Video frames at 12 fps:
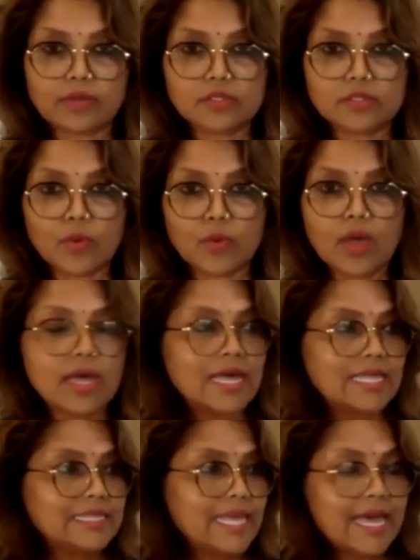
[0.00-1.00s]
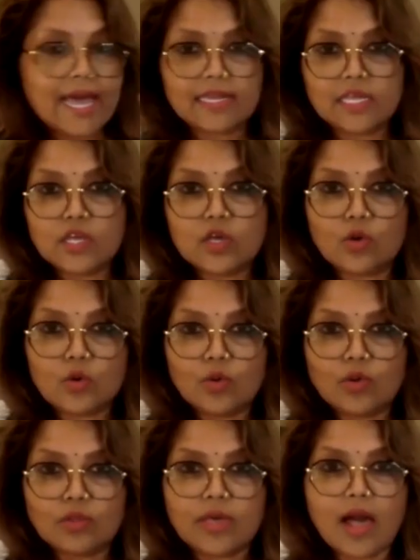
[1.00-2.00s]
So they had ego,
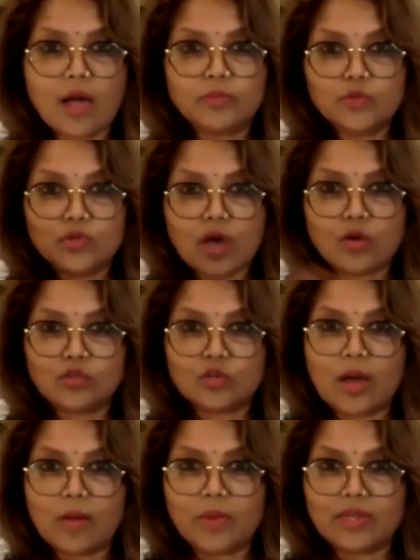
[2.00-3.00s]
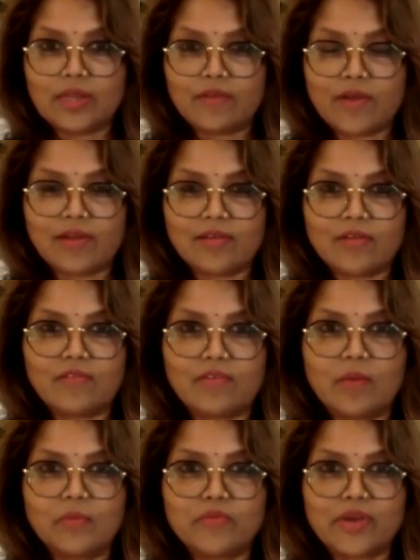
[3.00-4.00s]
they helped you now to come in
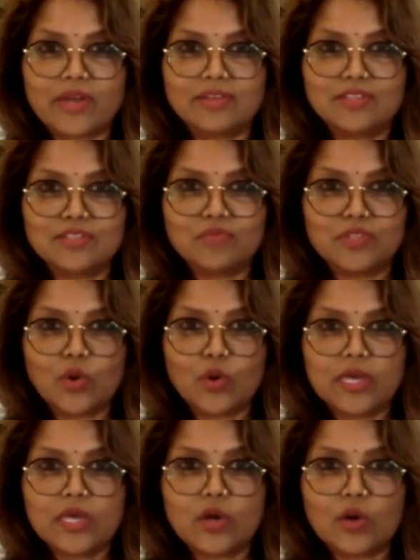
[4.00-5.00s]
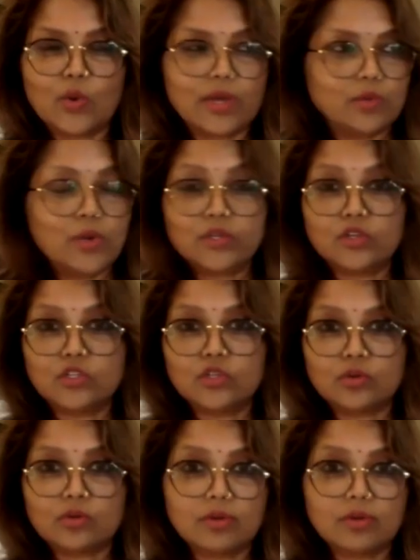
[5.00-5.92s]
recognition with your ego, and what do you do?